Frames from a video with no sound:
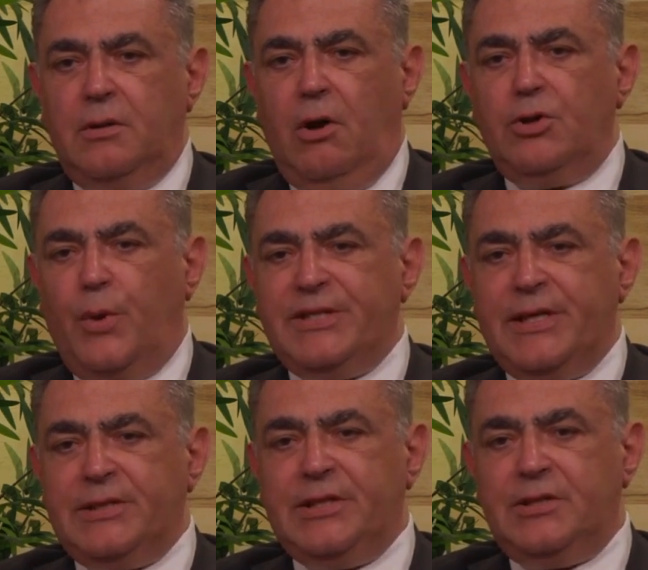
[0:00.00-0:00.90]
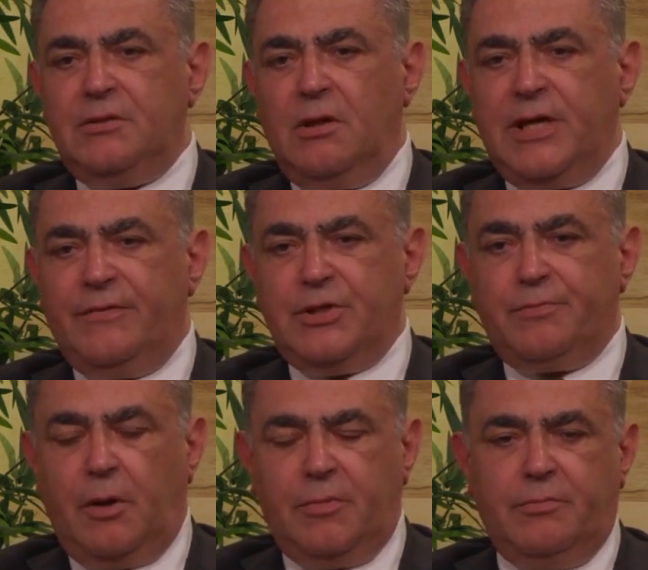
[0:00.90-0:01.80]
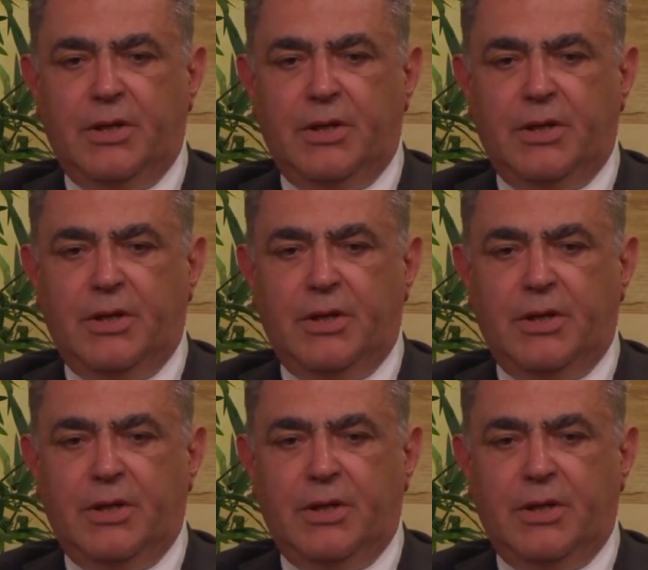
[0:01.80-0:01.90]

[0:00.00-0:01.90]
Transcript: on the one hand, he did not have this problem,